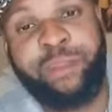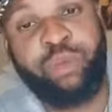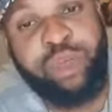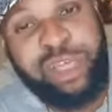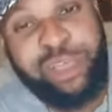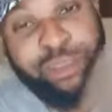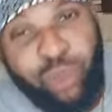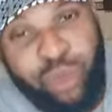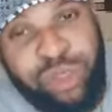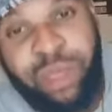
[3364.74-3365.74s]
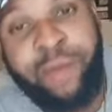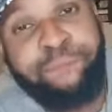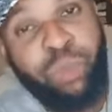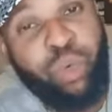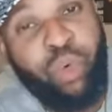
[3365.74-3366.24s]
Enogie use
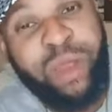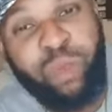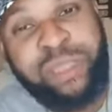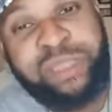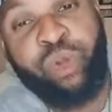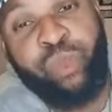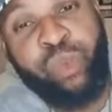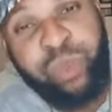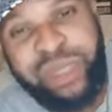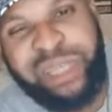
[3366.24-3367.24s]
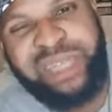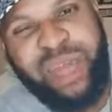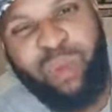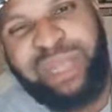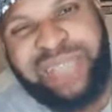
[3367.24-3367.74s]
Mugu a waiting open page.
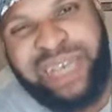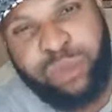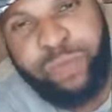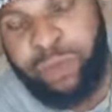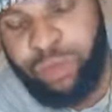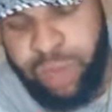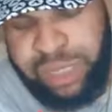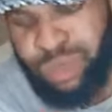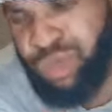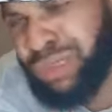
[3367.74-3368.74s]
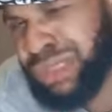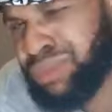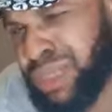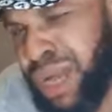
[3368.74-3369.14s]
Get 1,000 followers. You know it be